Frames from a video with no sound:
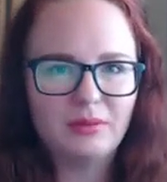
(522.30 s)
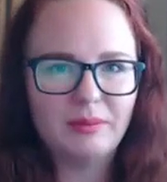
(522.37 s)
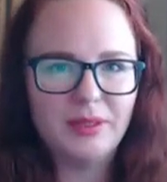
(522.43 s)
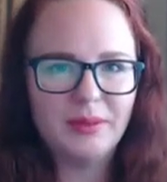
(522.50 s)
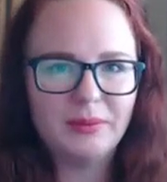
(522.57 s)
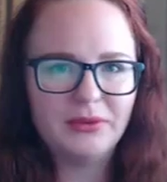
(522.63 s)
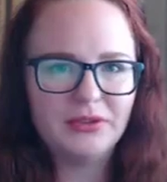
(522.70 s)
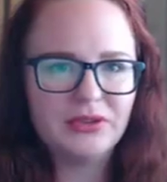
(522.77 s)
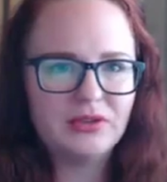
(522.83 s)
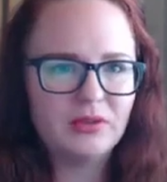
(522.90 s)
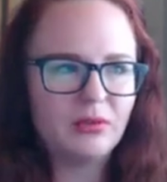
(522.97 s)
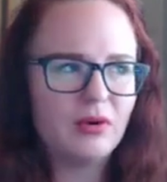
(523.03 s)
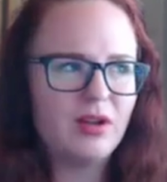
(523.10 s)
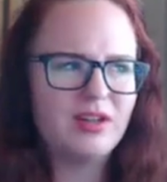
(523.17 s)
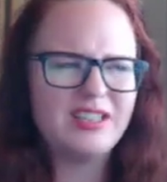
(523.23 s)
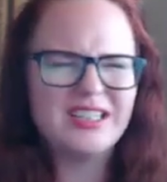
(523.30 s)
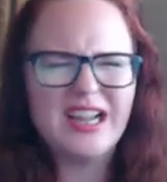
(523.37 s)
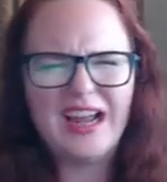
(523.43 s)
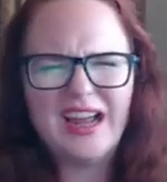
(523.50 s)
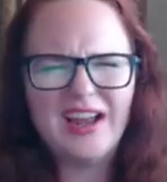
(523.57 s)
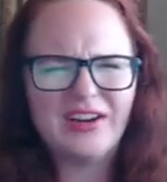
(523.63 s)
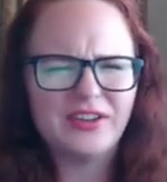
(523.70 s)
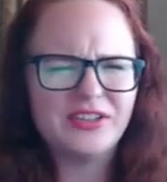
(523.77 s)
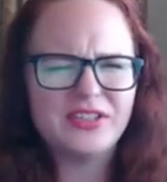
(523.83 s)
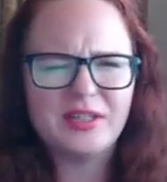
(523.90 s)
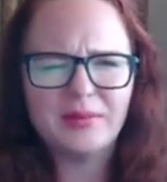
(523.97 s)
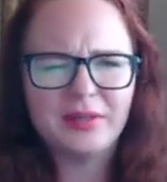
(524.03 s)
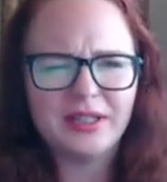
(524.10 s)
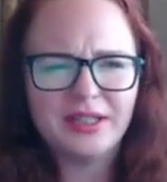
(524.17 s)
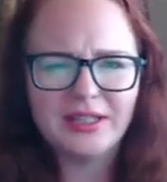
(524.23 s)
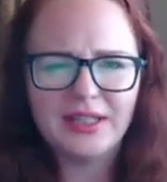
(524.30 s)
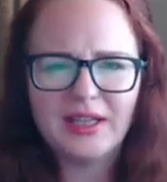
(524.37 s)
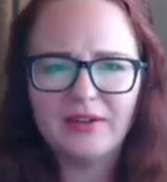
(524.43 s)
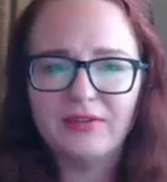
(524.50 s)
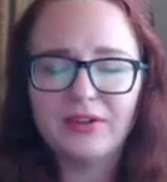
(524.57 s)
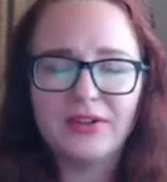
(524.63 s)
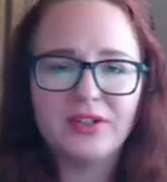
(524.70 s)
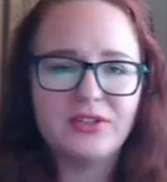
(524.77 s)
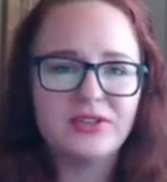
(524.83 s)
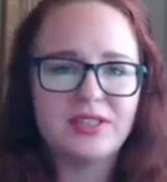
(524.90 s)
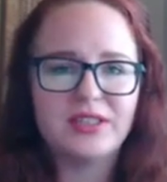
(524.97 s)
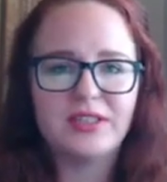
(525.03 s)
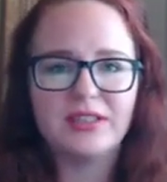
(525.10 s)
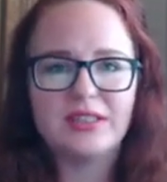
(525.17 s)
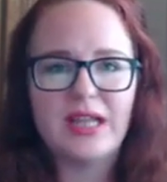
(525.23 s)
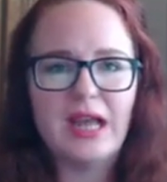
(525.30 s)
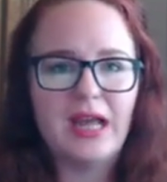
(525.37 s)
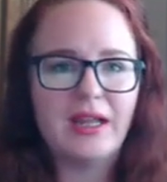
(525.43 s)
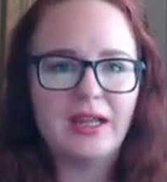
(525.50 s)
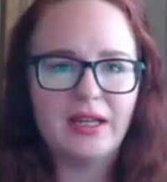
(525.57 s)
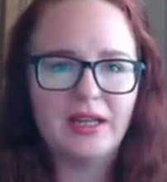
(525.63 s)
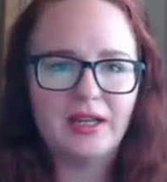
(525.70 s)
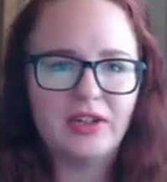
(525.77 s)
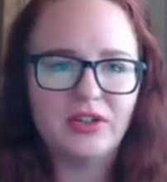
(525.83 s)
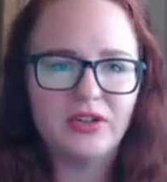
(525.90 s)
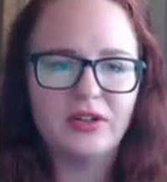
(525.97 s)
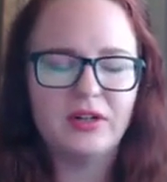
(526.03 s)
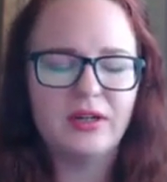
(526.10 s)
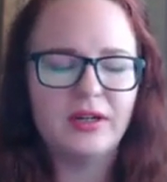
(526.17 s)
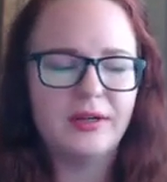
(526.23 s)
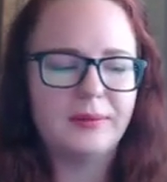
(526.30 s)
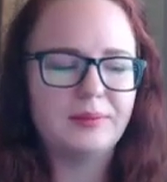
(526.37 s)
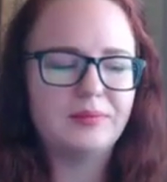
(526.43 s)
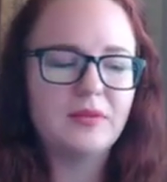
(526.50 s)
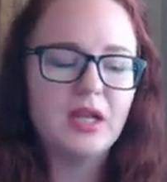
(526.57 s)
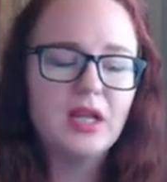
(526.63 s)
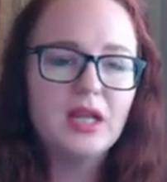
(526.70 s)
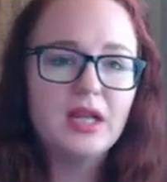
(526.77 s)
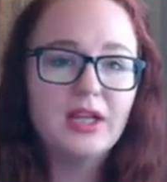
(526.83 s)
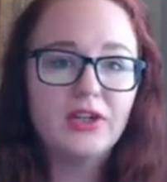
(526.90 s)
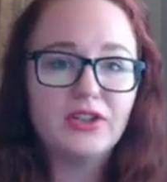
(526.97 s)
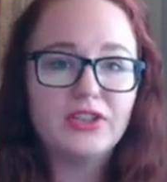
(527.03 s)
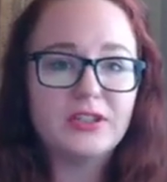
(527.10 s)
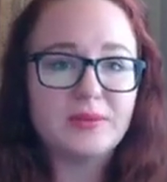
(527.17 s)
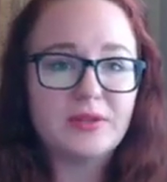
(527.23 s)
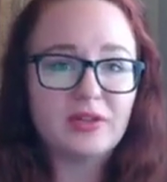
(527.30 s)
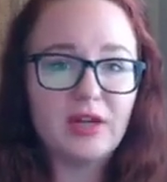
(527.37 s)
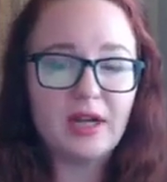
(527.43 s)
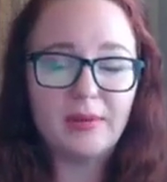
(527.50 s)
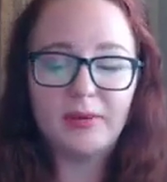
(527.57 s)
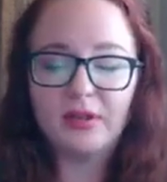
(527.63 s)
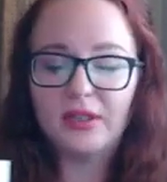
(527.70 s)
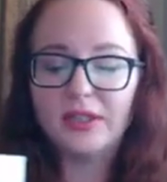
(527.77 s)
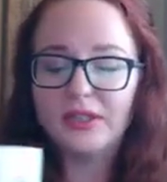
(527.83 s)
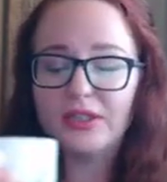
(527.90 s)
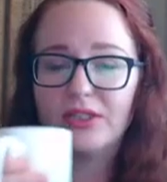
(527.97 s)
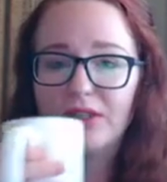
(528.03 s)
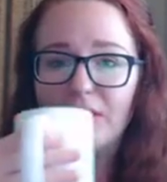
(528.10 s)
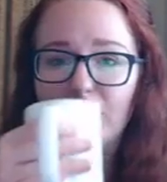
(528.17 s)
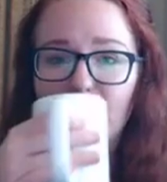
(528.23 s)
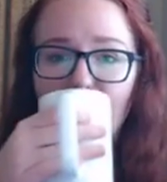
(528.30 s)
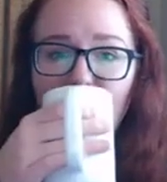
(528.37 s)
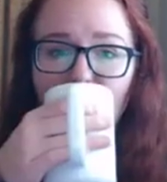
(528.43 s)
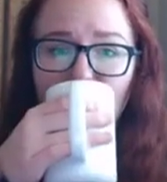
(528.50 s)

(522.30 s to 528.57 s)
people to the wrong tag or something like that if you're using tagging in your subscriber list. So